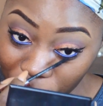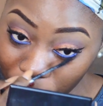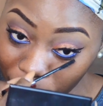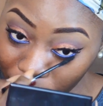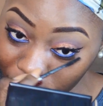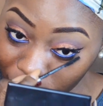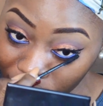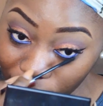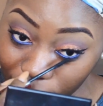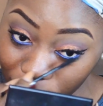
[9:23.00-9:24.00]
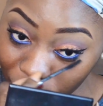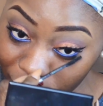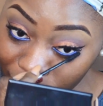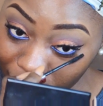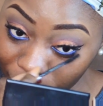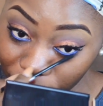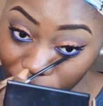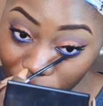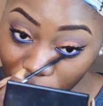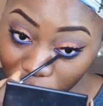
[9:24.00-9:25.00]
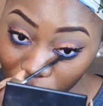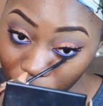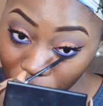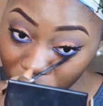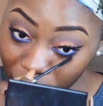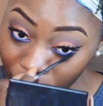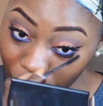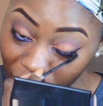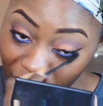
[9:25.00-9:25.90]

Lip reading: So maybe I'll do another story time video of how I overcame